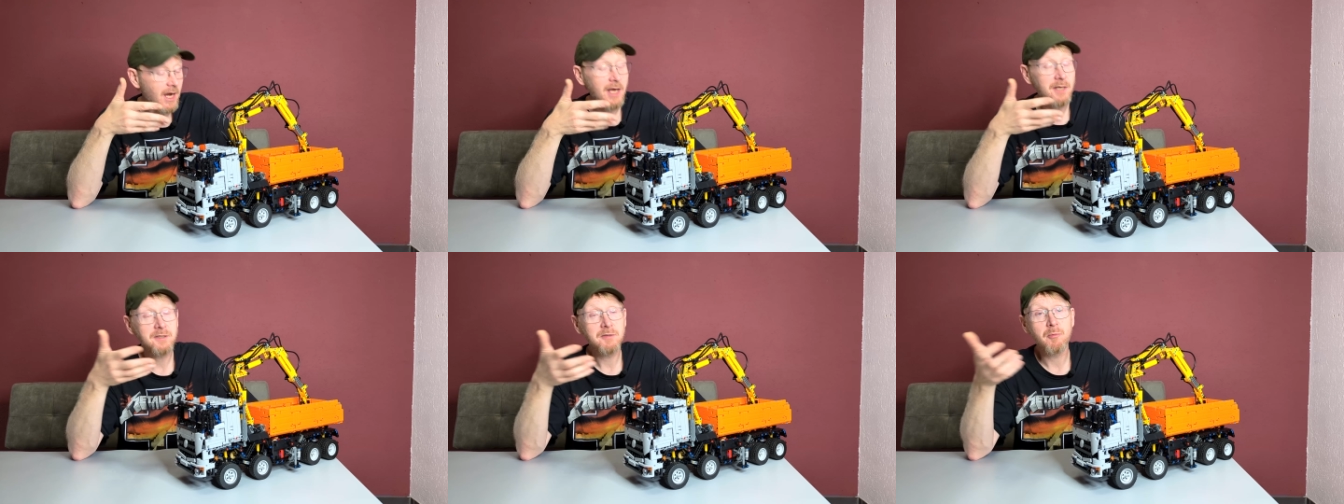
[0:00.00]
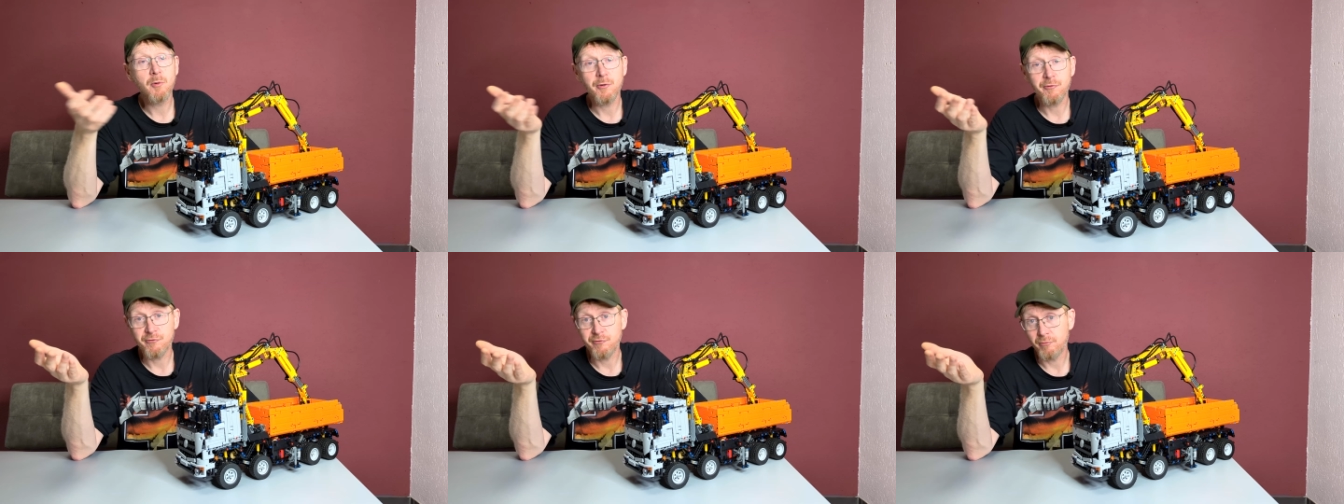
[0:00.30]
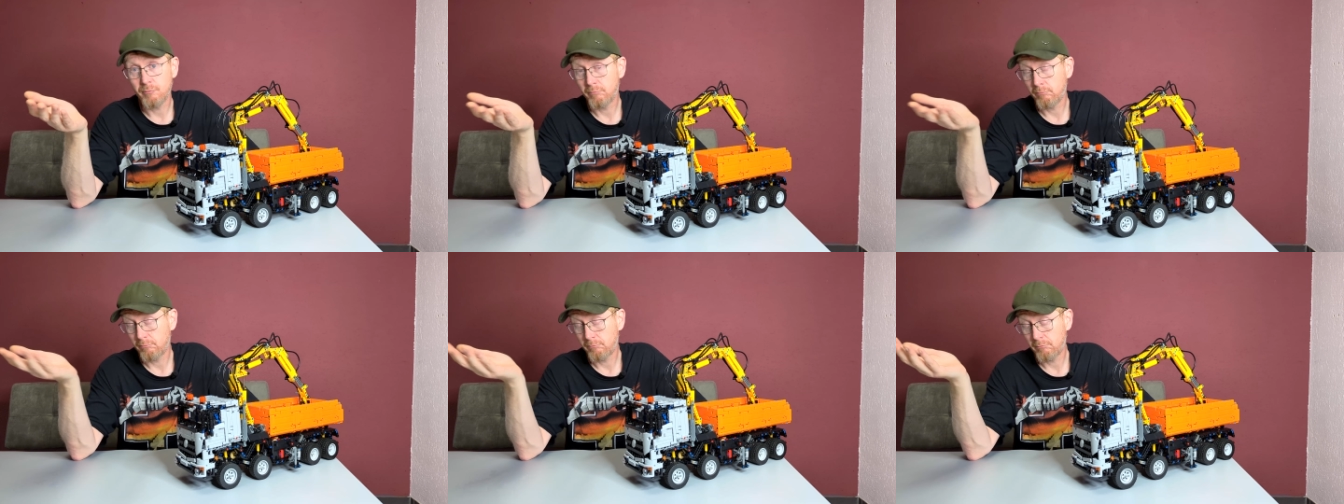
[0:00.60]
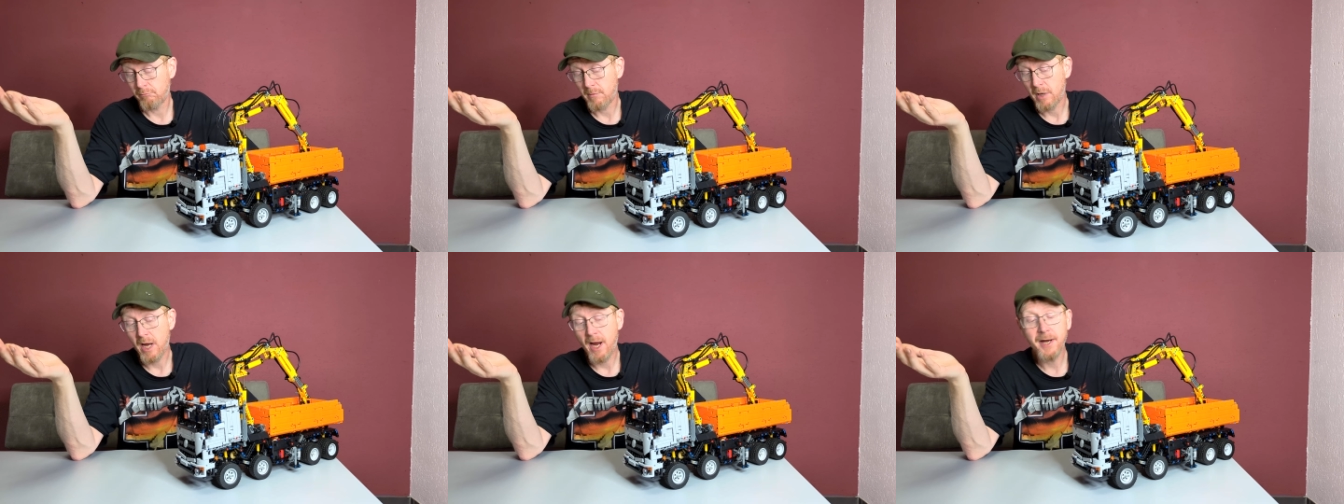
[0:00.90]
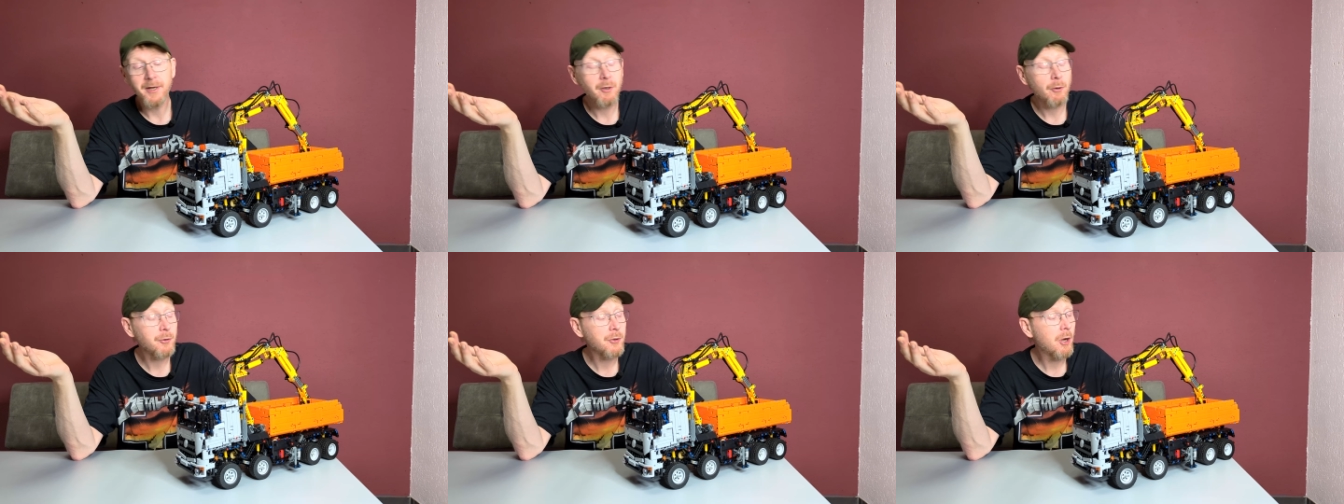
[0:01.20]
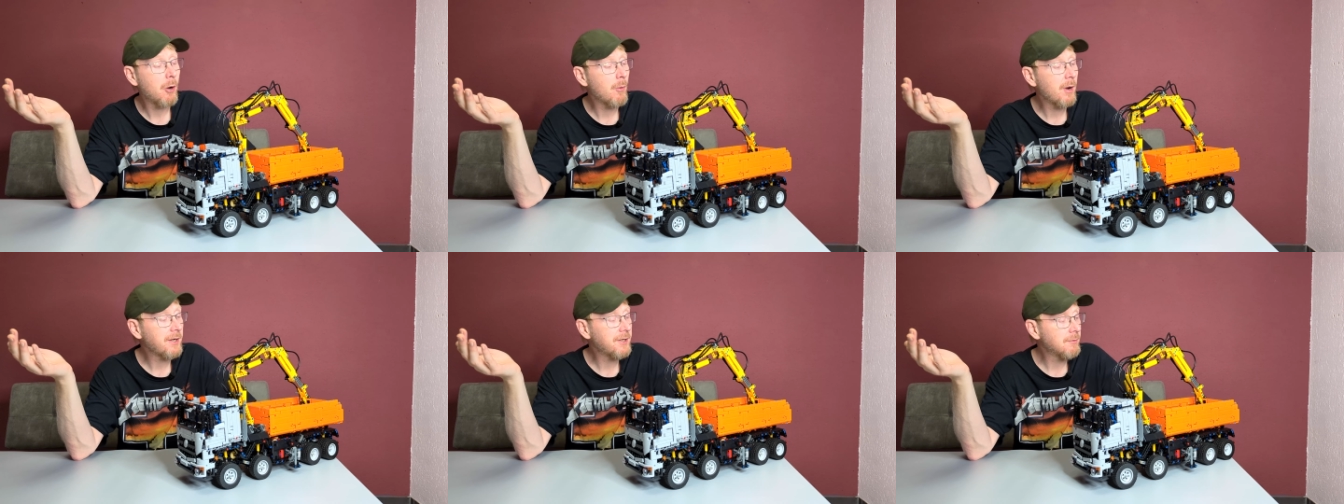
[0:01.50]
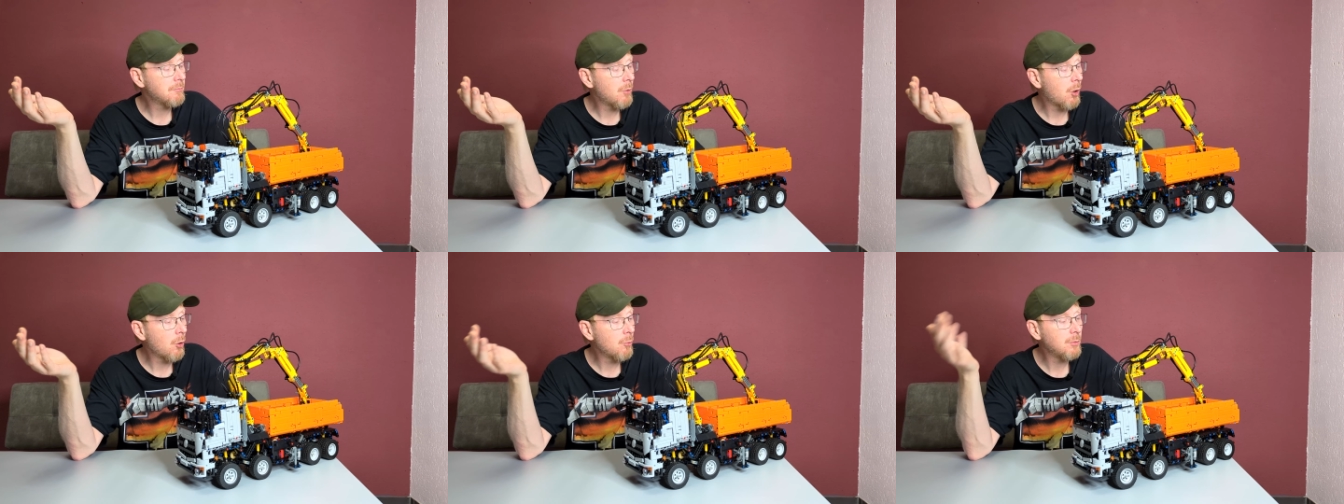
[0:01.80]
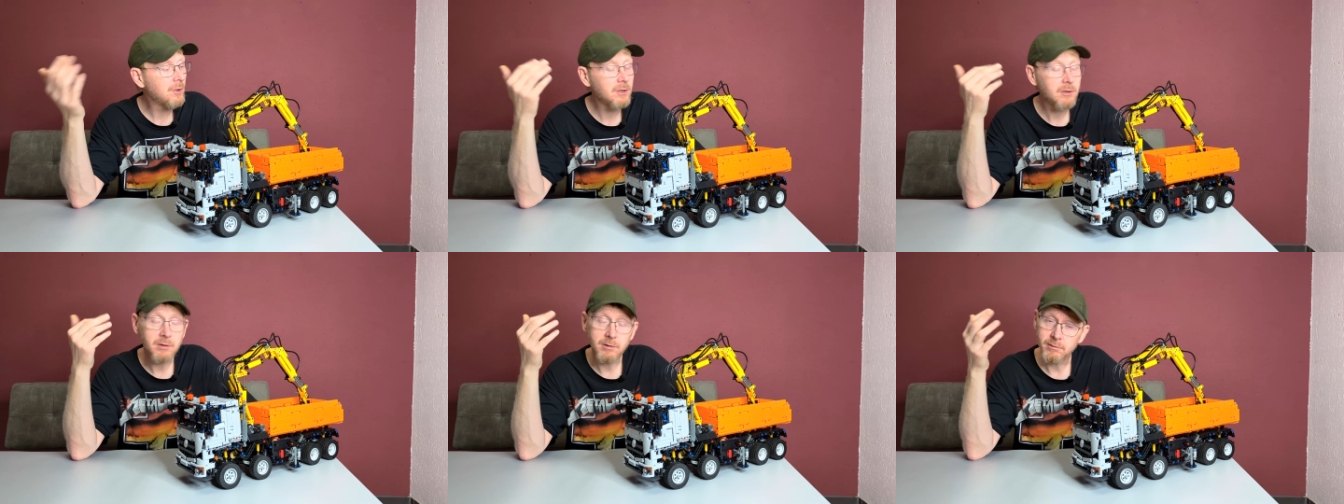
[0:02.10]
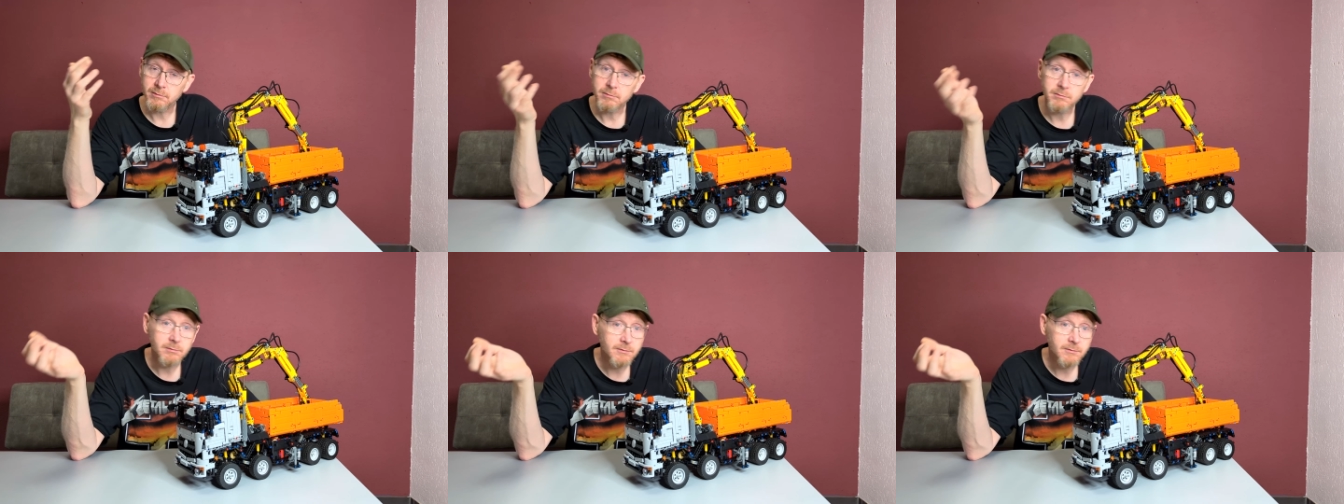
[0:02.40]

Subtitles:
the S version. I don't know at the moment